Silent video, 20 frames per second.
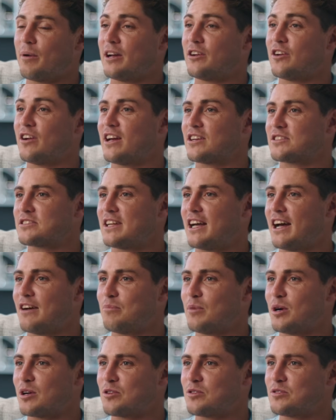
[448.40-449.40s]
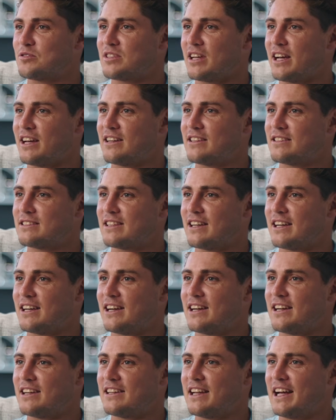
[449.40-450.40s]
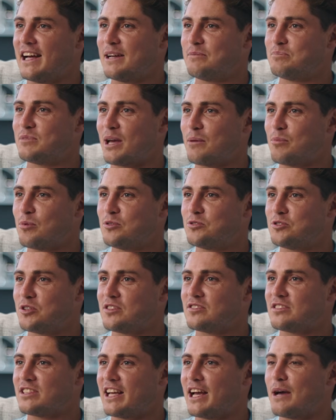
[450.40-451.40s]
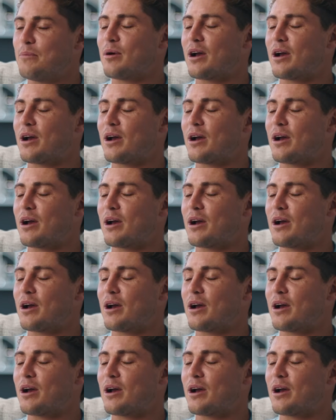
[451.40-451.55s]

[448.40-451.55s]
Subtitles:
But I don't actually have my Crusaders debut jersey yet.